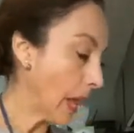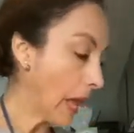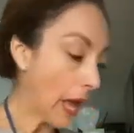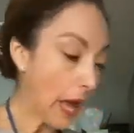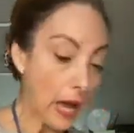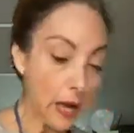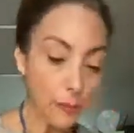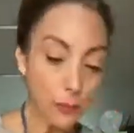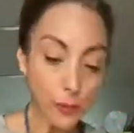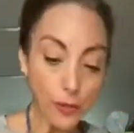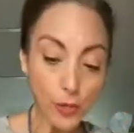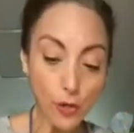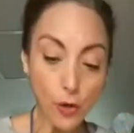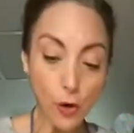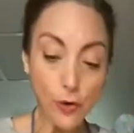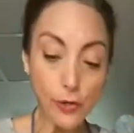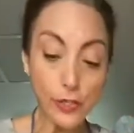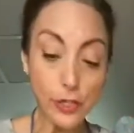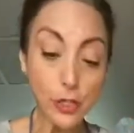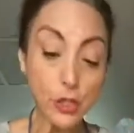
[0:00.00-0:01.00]
and we're
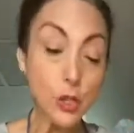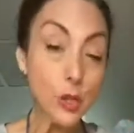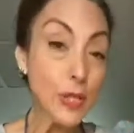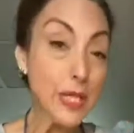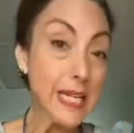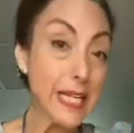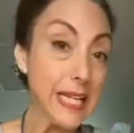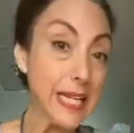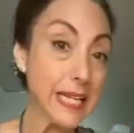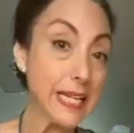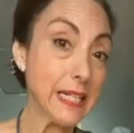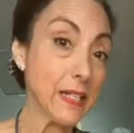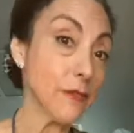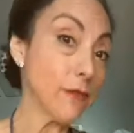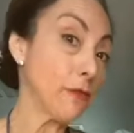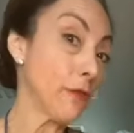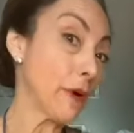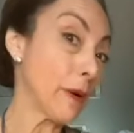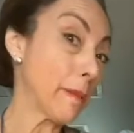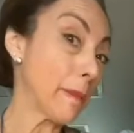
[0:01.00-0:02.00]
going to knead it
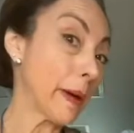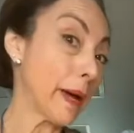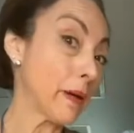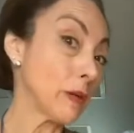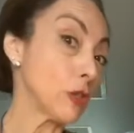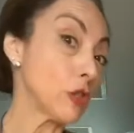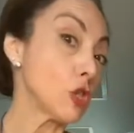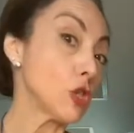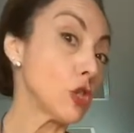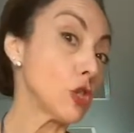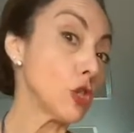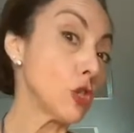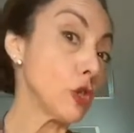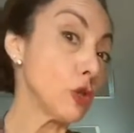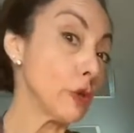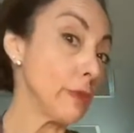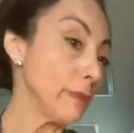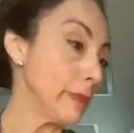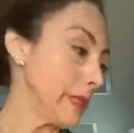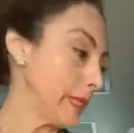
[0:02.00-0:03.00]
for about
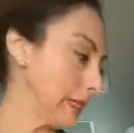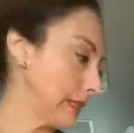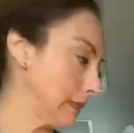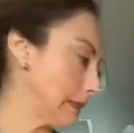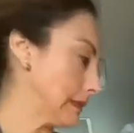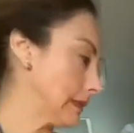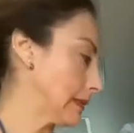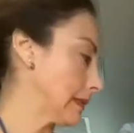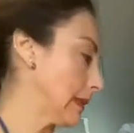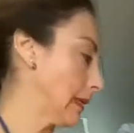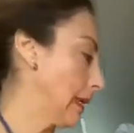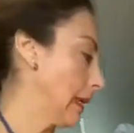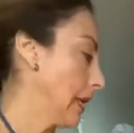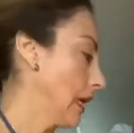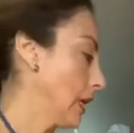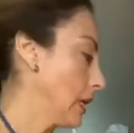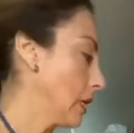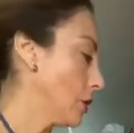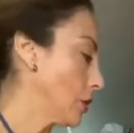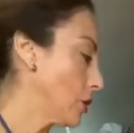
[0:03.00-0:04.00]
2 minutes.
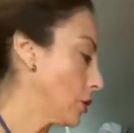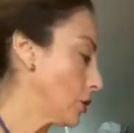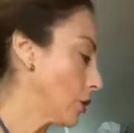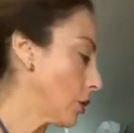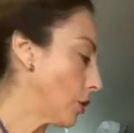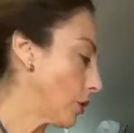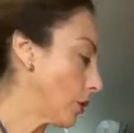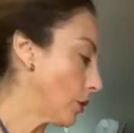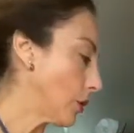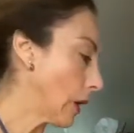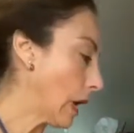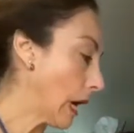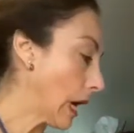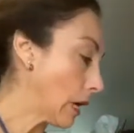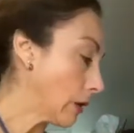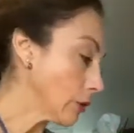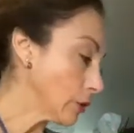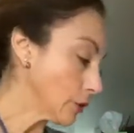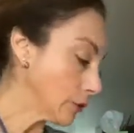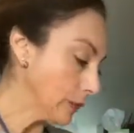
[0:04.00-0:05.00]
So
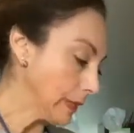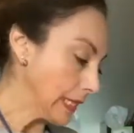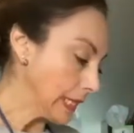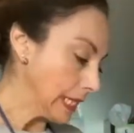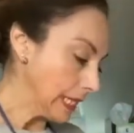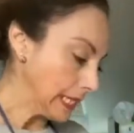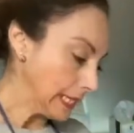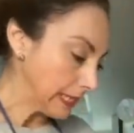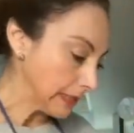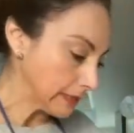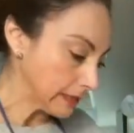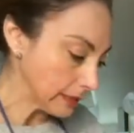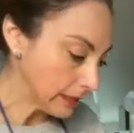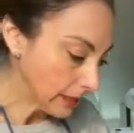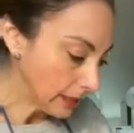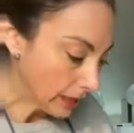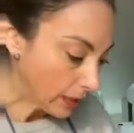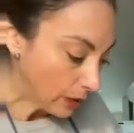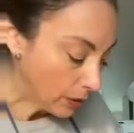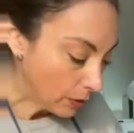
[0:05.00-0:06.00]
how do we knead it?
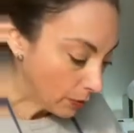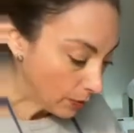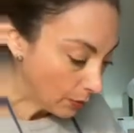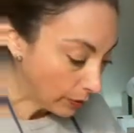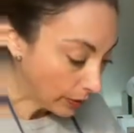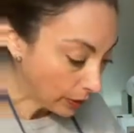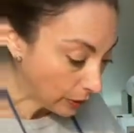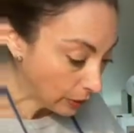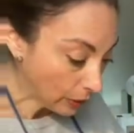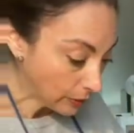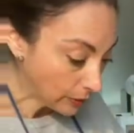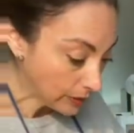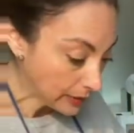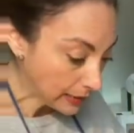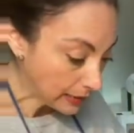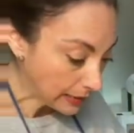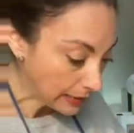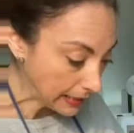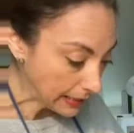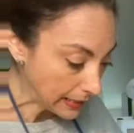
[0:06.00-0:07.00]
We close the
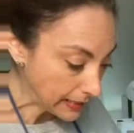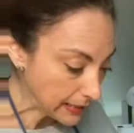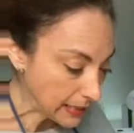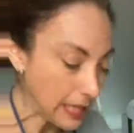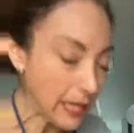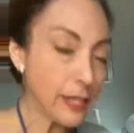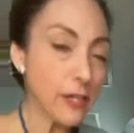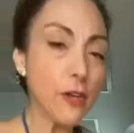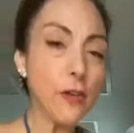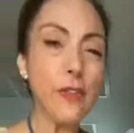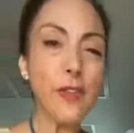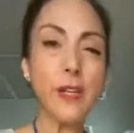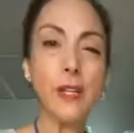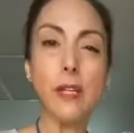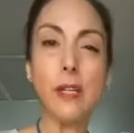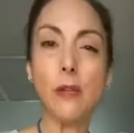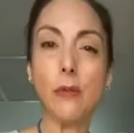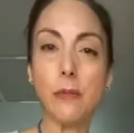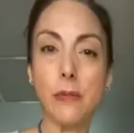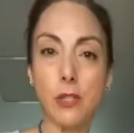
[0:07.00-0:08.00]
lid. I know the
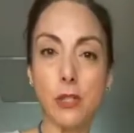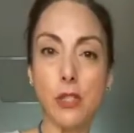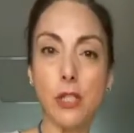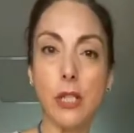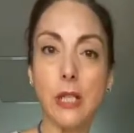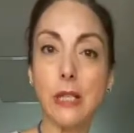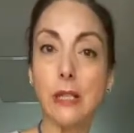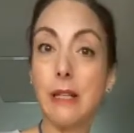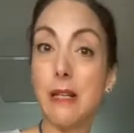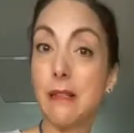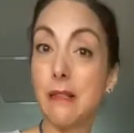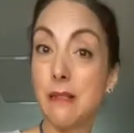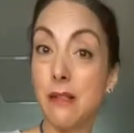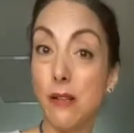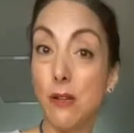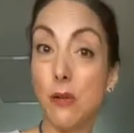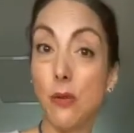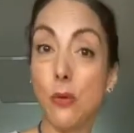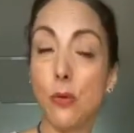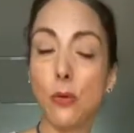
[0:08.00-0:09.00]
new machine does it
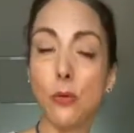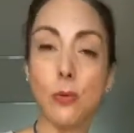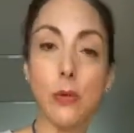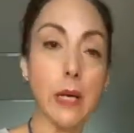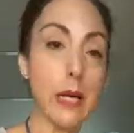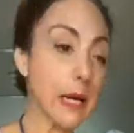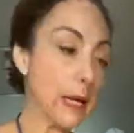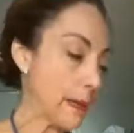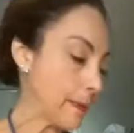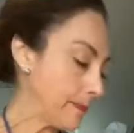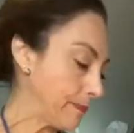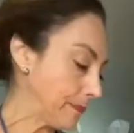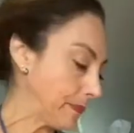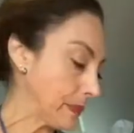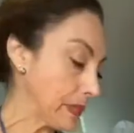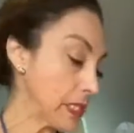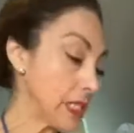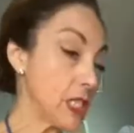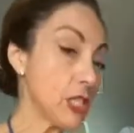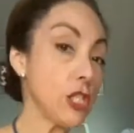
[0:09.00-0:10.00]
all
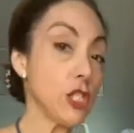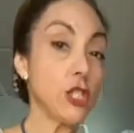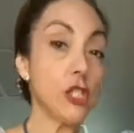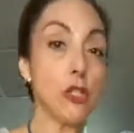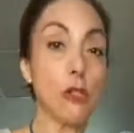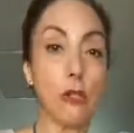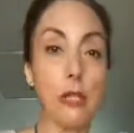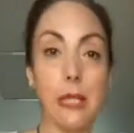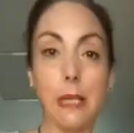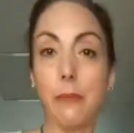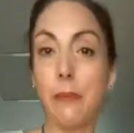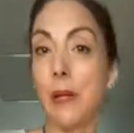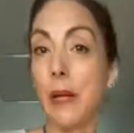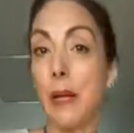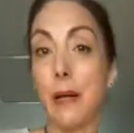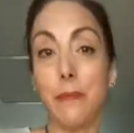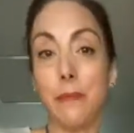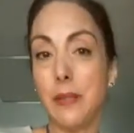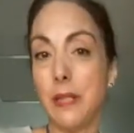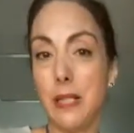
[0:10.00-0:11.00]
digitally, but
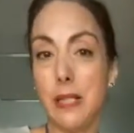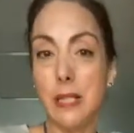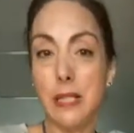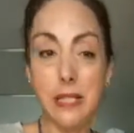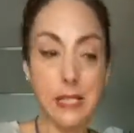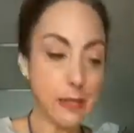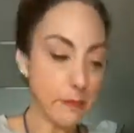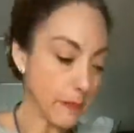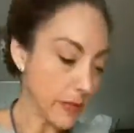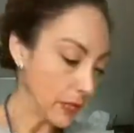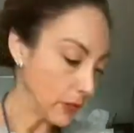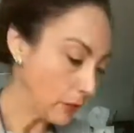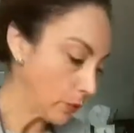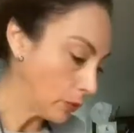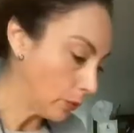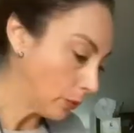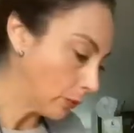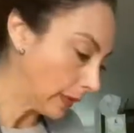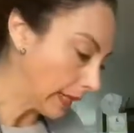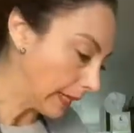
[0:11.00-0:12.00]
this is the
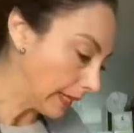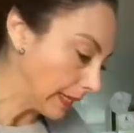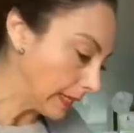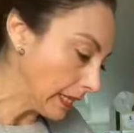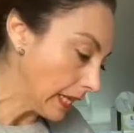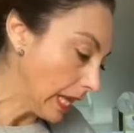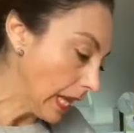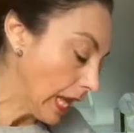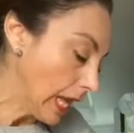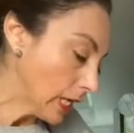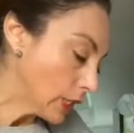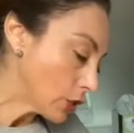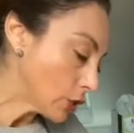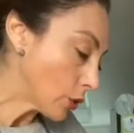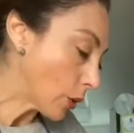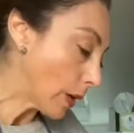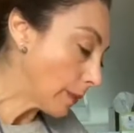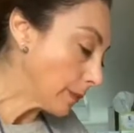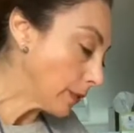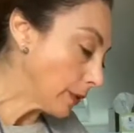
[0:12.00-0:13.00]
manual way. So
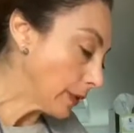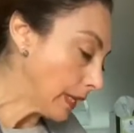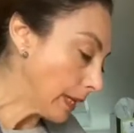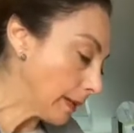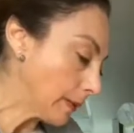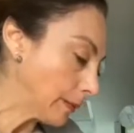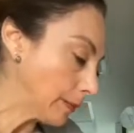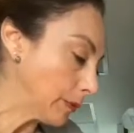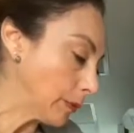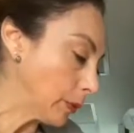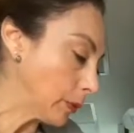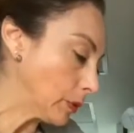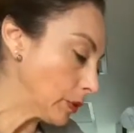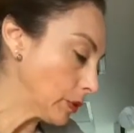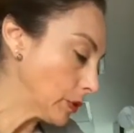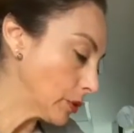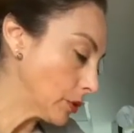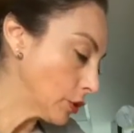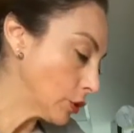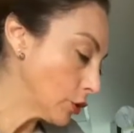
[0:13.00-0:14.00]
I'm gonna put
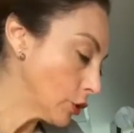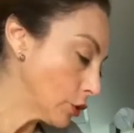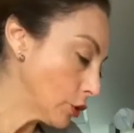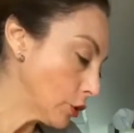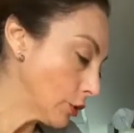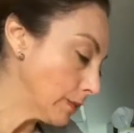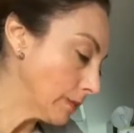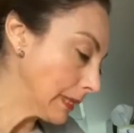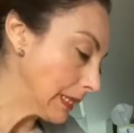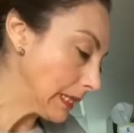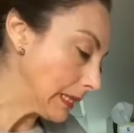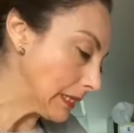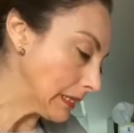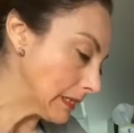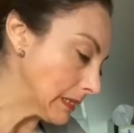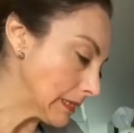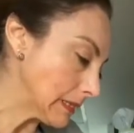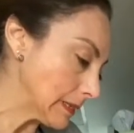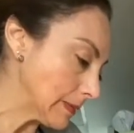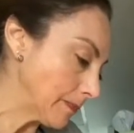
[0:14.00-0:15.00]
2
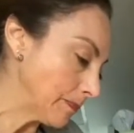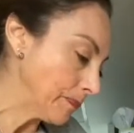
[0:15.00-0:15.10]
minutes